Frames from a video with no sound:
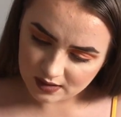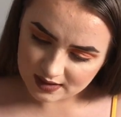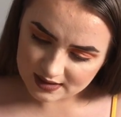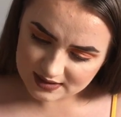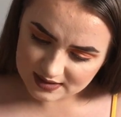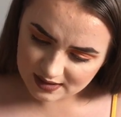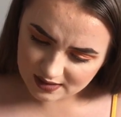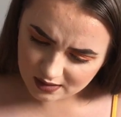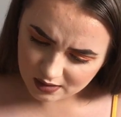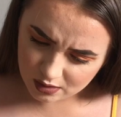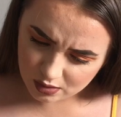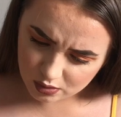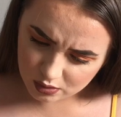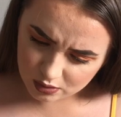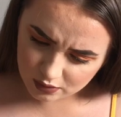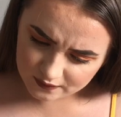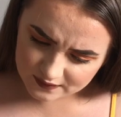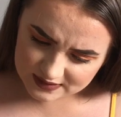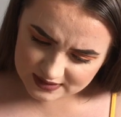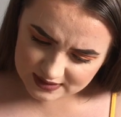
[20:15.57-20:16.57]
is that gold
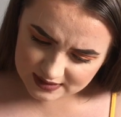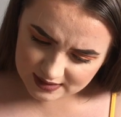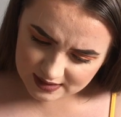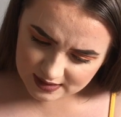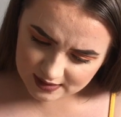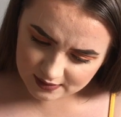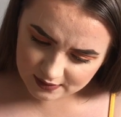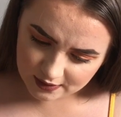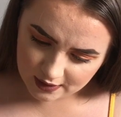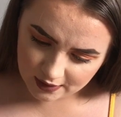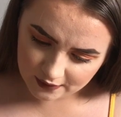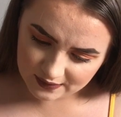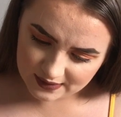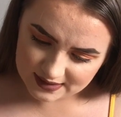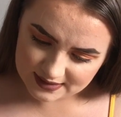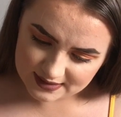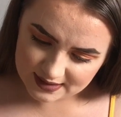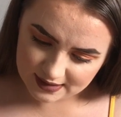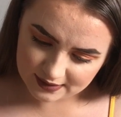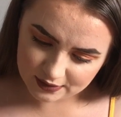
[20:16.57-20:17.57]
or is that no?
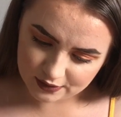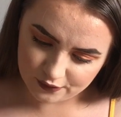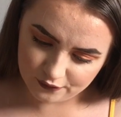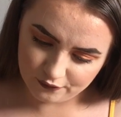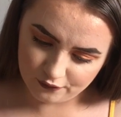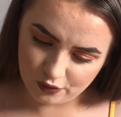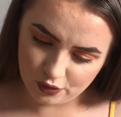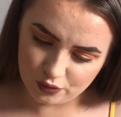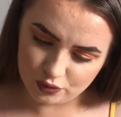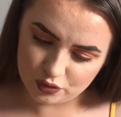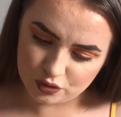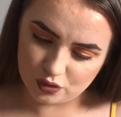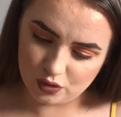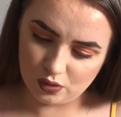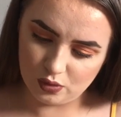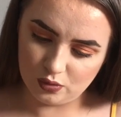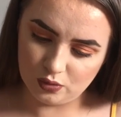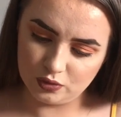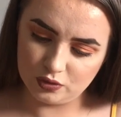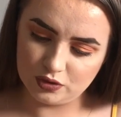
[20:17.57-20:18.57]
That's like the rose
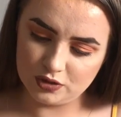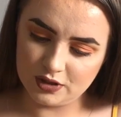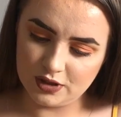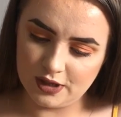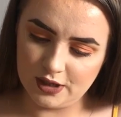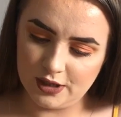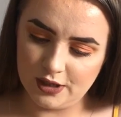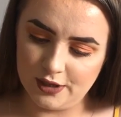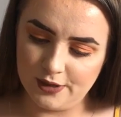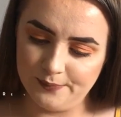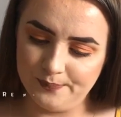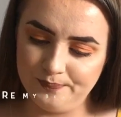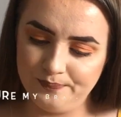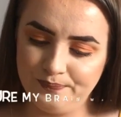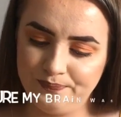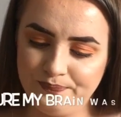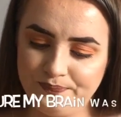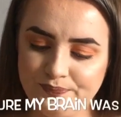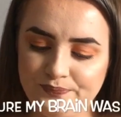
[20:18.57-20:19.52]
gold. Um,